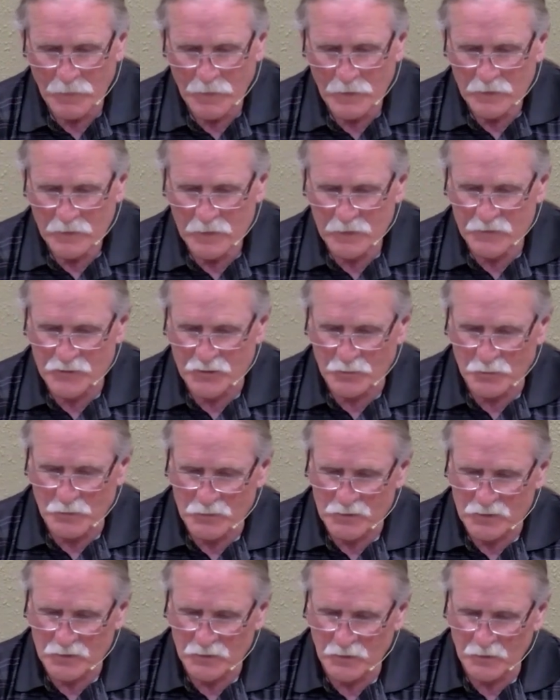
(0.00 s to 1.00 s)
in
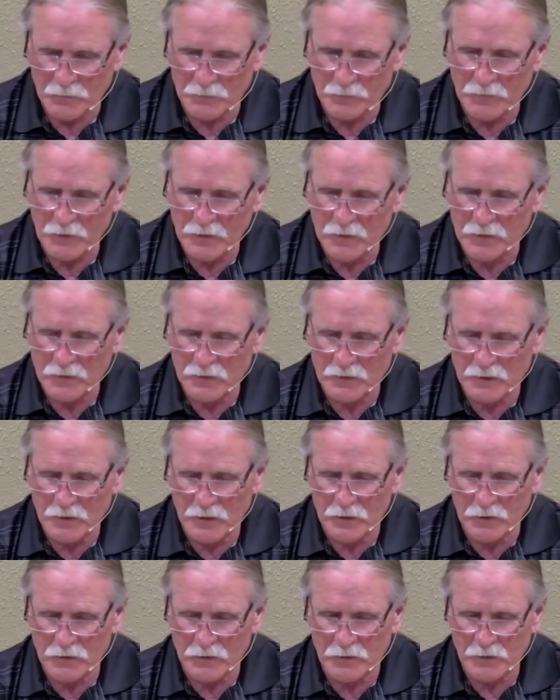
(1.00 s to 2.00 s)
Jerusalem and in the
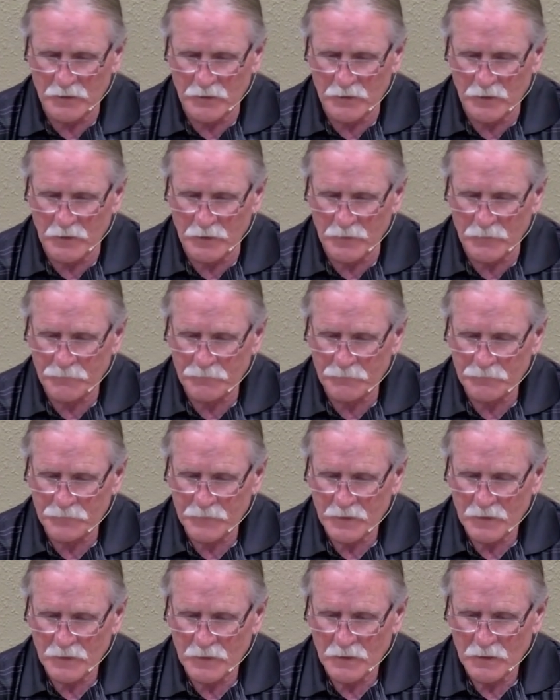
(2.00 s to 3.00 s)
area there.
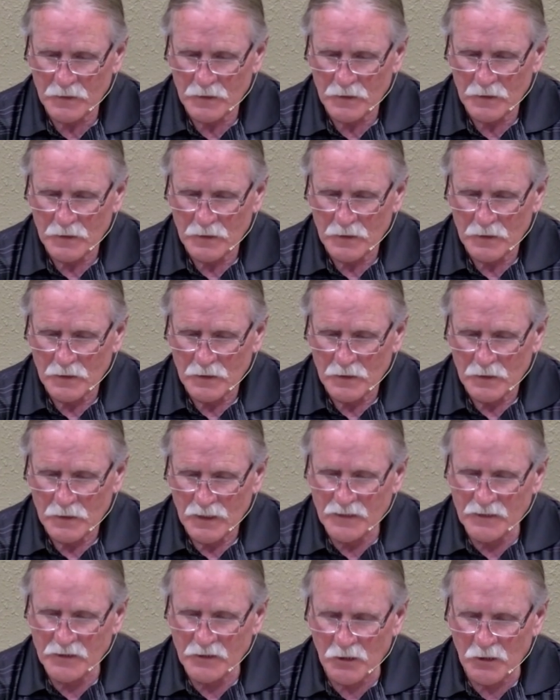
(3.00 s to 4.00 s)

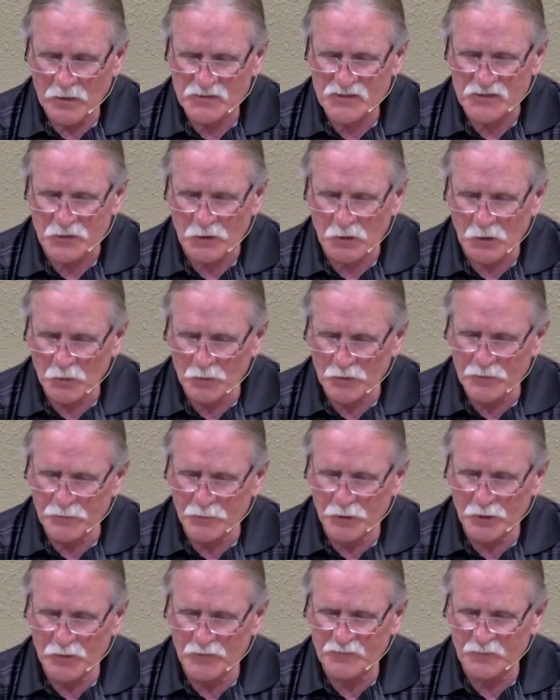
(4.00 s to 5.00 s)
And he also
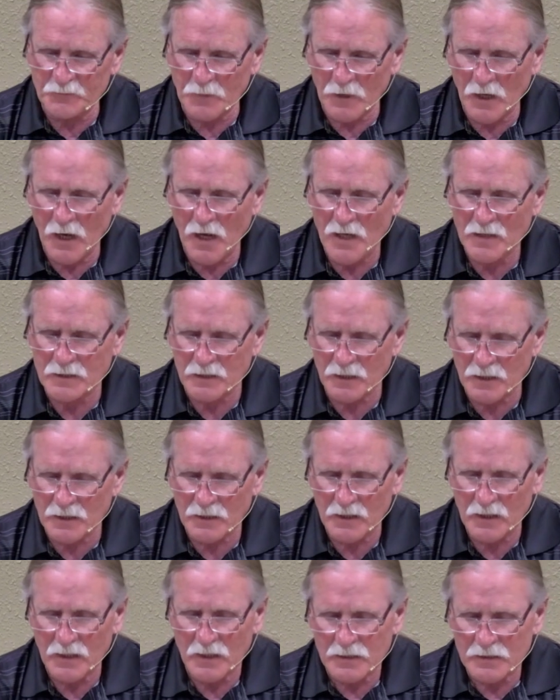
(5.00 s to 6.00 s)
removed
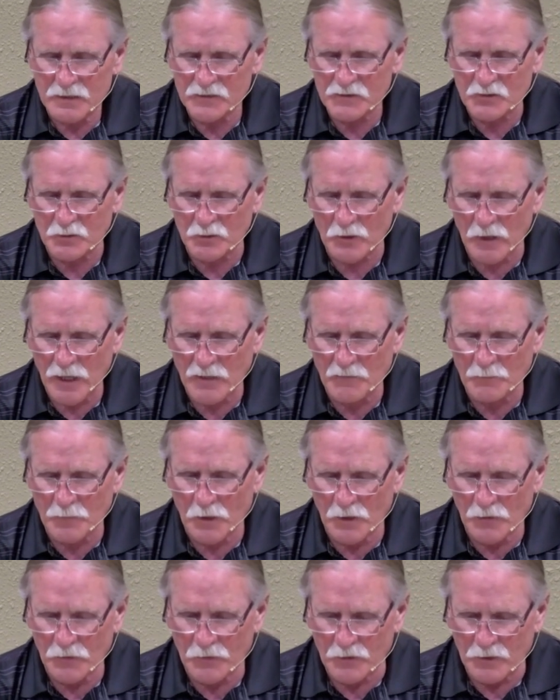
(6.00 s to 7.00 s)
Maacah, his
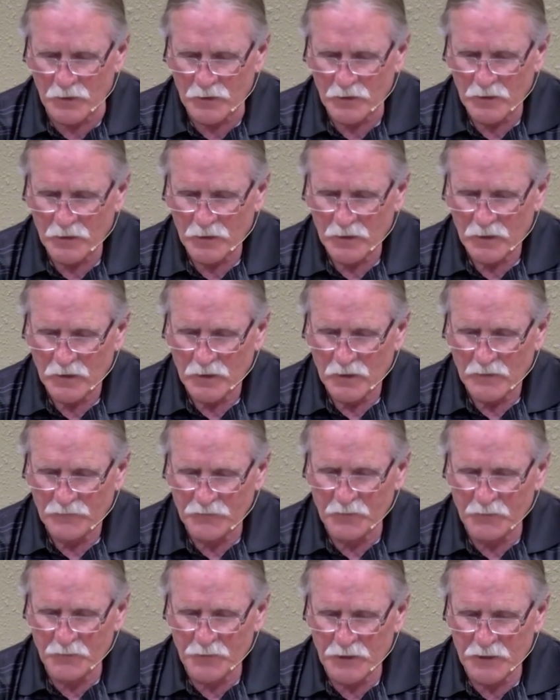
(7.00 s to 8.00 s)
grandmother,
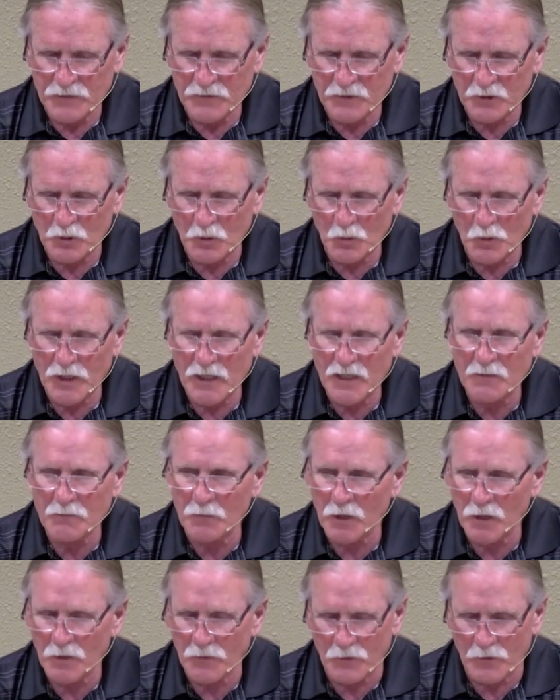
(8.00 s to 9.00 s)
from being the queen
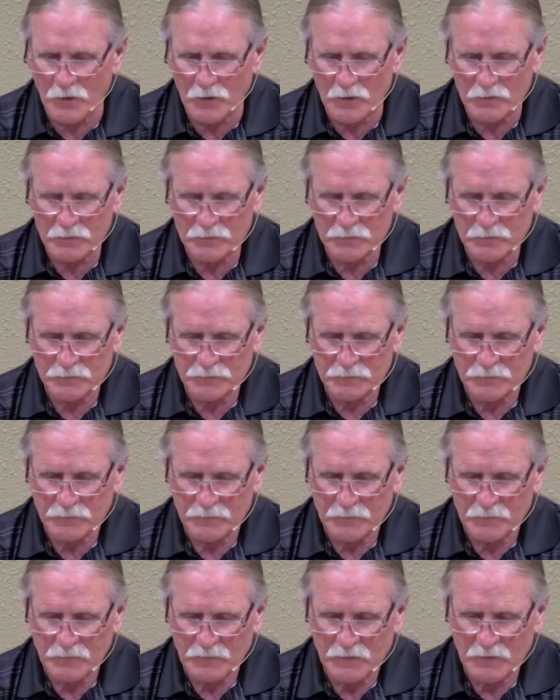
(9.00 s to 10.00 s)
mother,
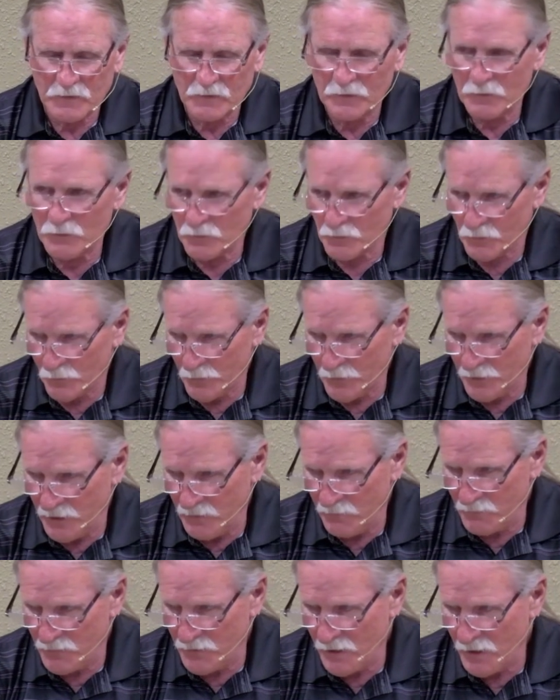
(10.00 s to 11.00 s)
the little
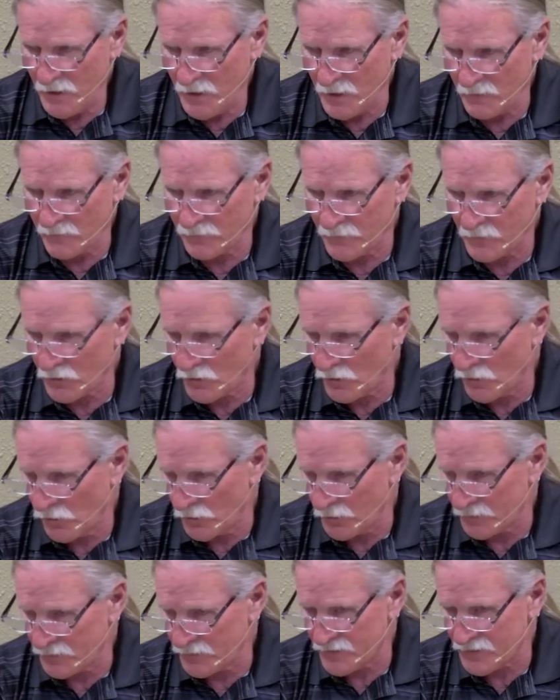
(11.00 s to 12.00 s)
queen bee of the
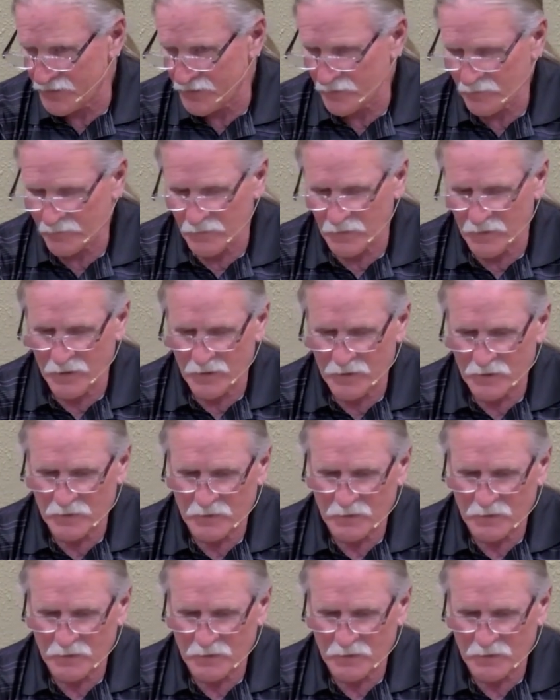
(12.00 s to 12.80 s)
cults, right?